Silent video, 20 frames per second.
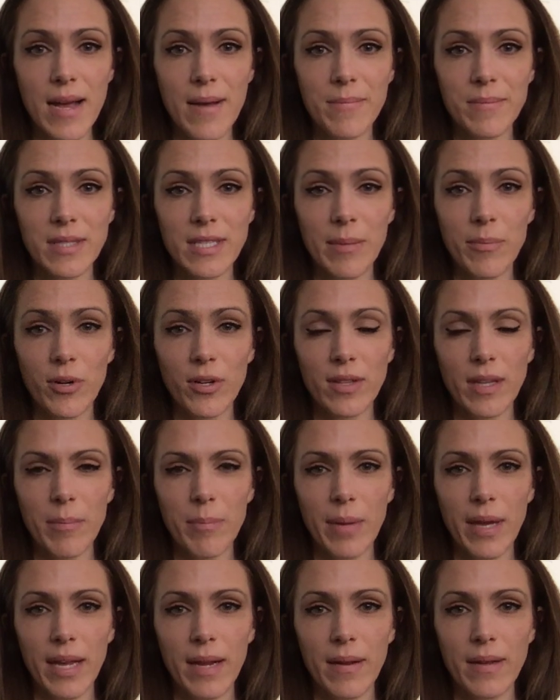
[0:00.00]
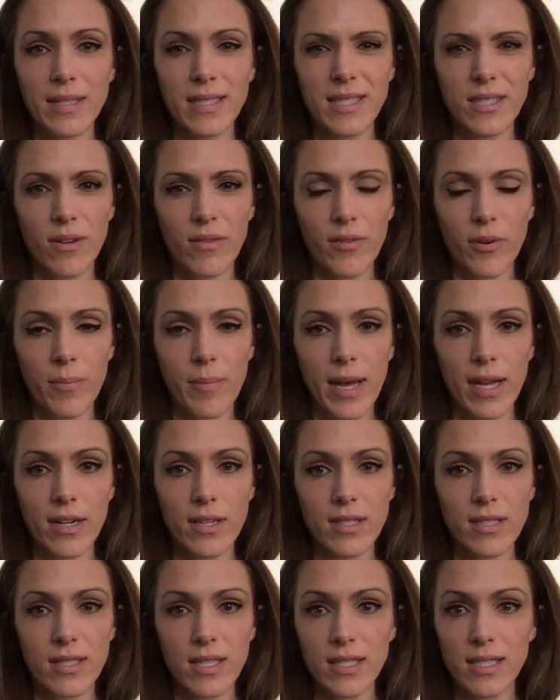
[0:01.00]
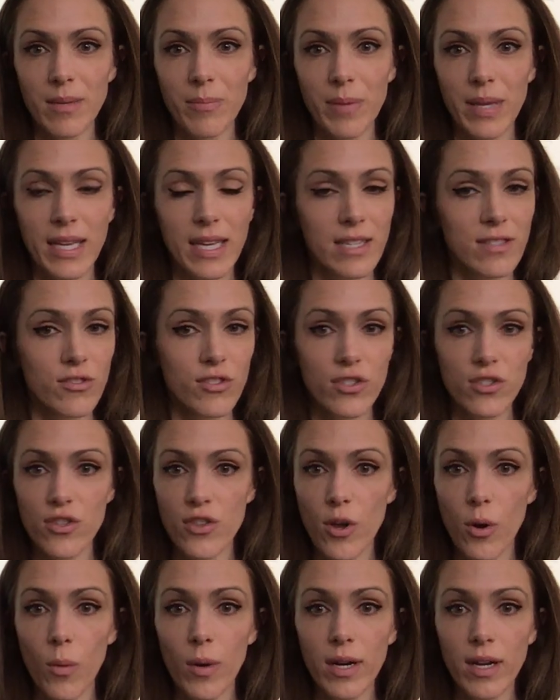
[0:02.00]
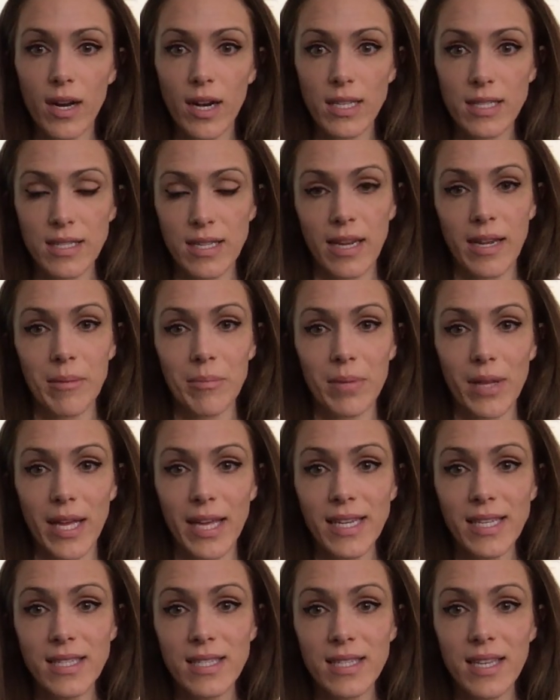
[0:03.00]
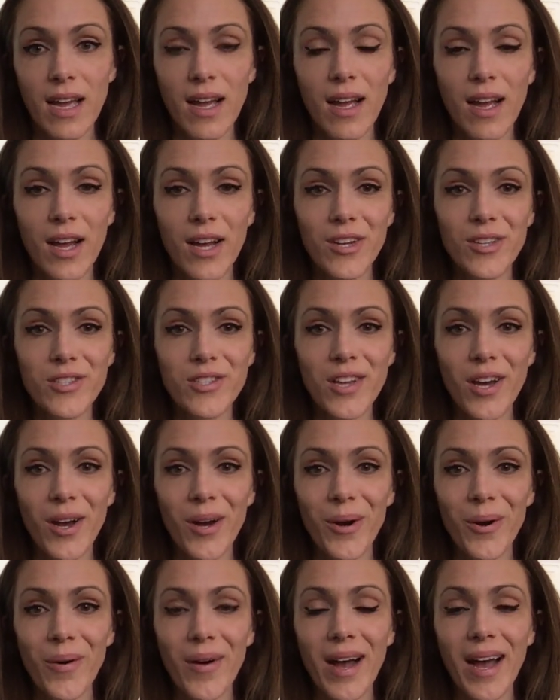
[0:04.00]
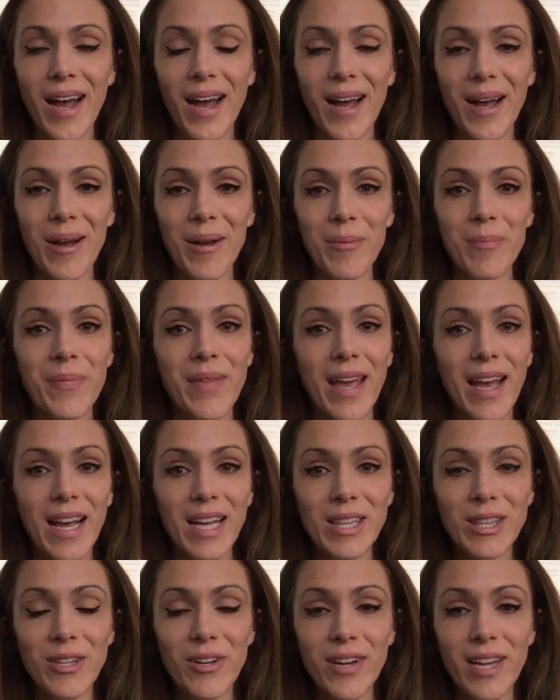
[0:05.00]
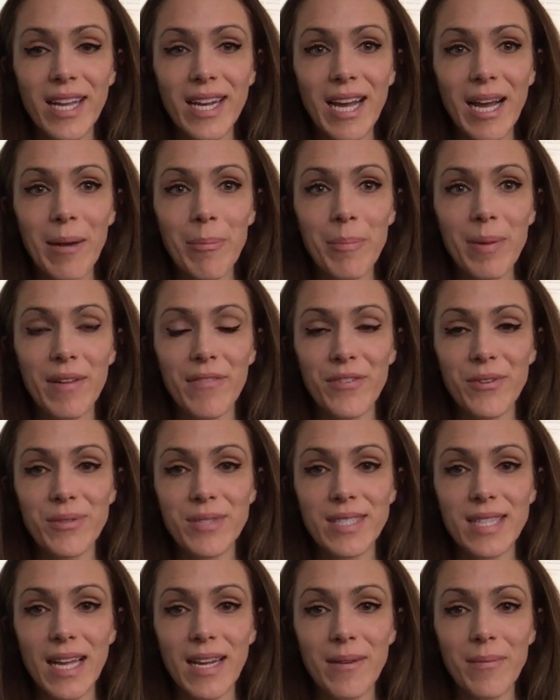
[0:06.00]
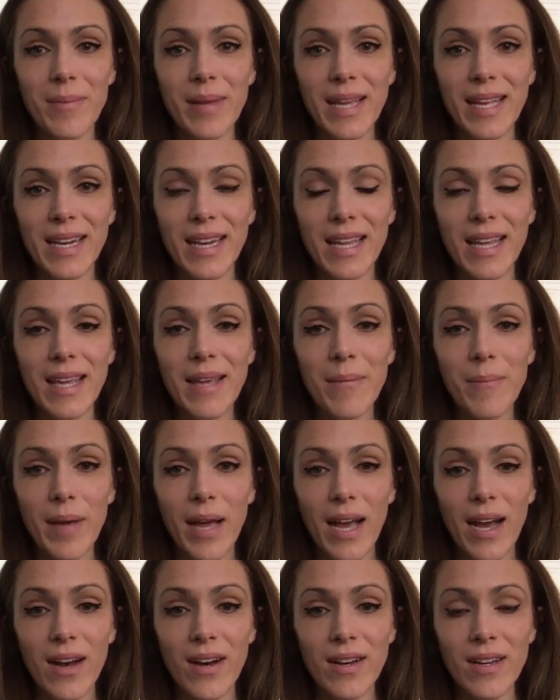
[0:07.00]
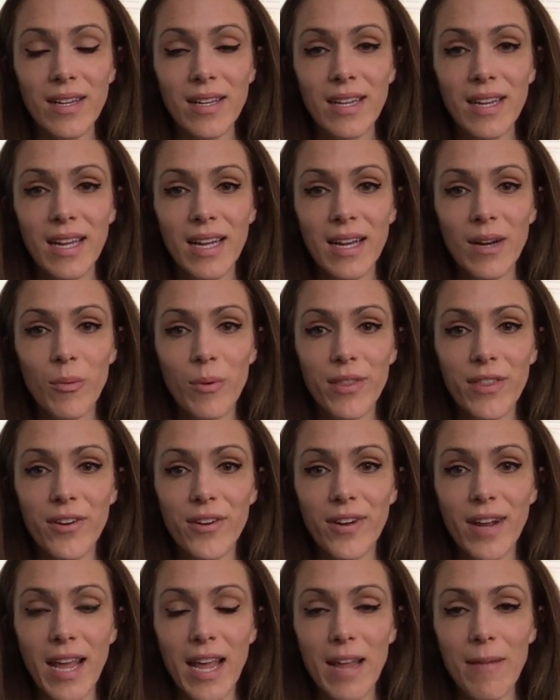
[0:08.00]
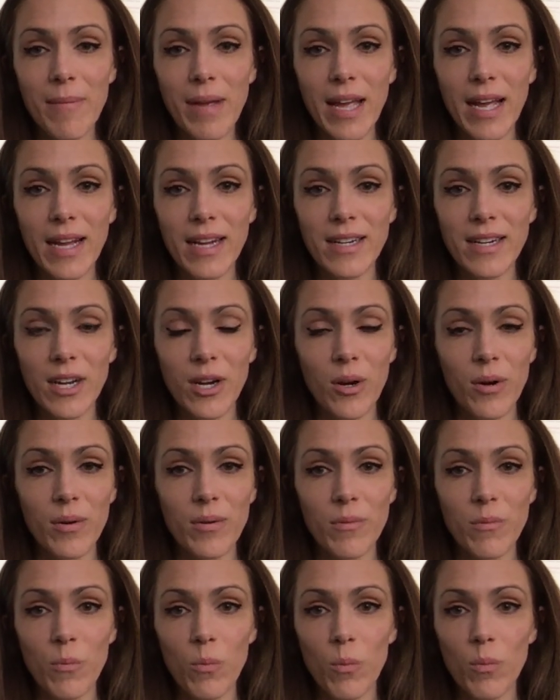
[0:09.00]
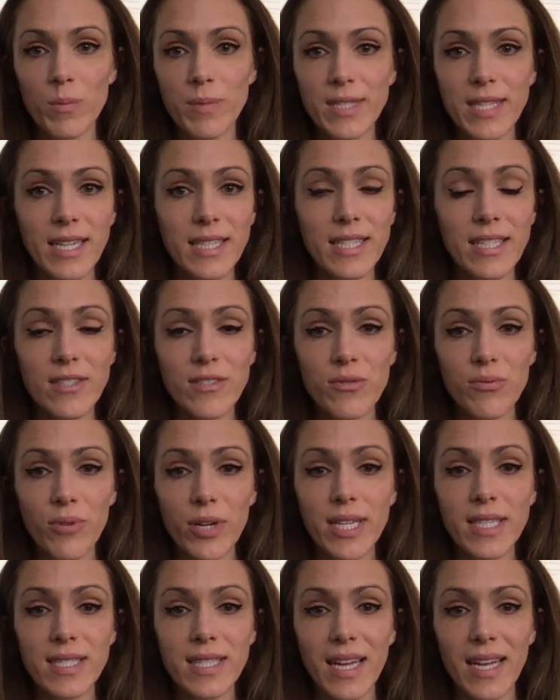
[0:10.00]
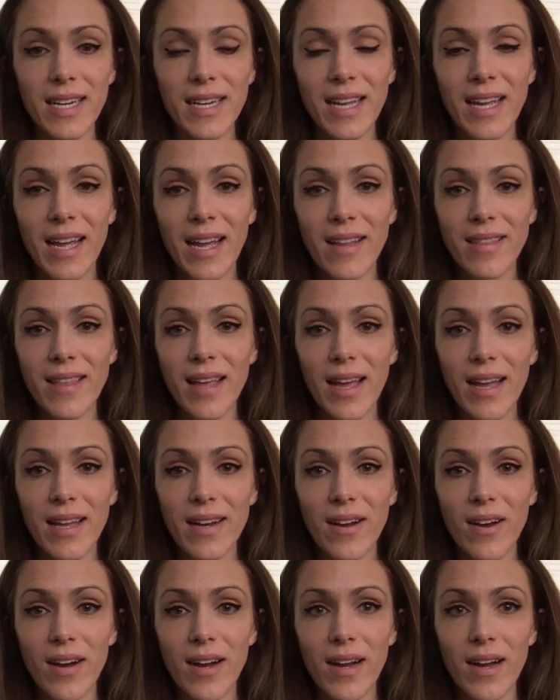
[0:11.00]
Summer Olympic silver medals? Is it because just no one got second place? So look it up. If you send me an email with your name and a sentence reason, then